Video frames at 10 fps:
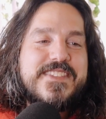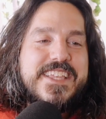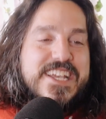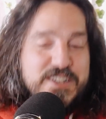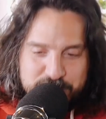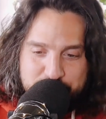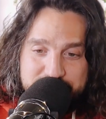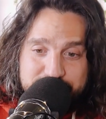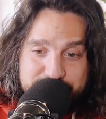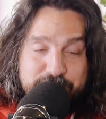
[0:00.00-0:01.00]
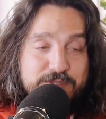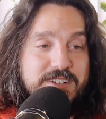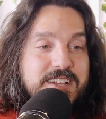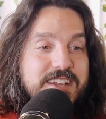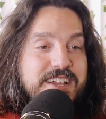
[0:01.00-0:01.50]
Here's what you do.
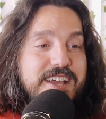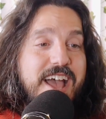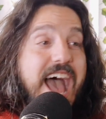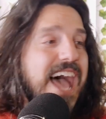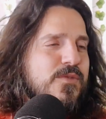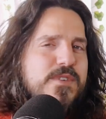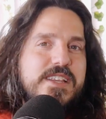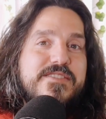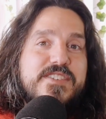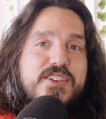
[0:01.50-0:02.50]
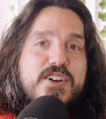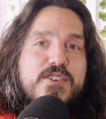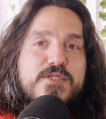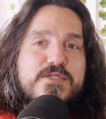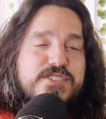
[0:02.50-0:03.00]
I would even
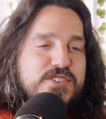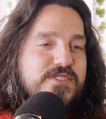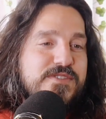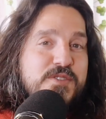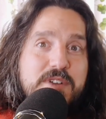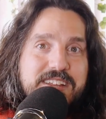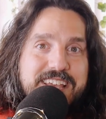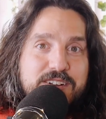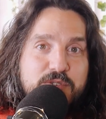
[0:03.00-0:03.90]
go, dude, if you want to get